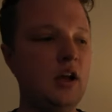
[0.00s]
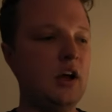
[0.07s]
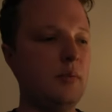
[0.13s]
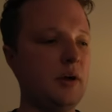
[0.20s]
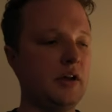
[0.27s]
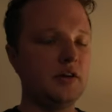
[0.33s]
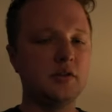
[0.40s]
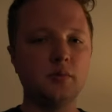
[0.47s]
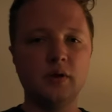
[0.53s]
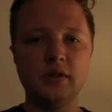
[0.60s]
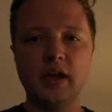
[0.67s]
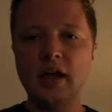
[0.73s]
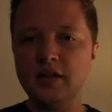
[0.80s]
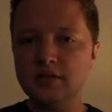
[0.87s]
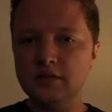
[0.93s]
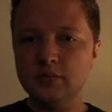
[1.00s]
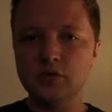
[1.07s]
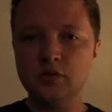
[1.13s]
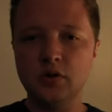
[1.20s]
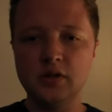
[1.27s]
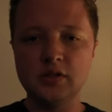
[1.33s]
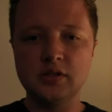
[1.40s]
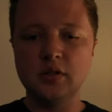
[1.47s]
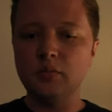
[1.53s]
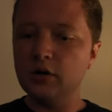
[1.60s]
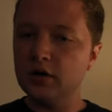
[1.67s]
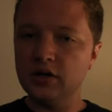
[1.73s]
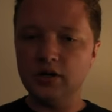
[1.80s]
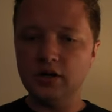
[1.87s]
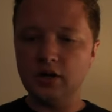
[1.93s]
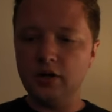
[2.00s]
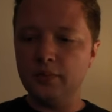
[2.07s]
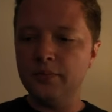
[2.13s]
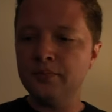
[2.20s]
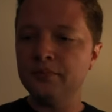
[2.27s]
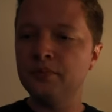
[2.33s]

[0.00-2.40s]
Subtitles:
I can just wear that and some shorts and then we're good to go.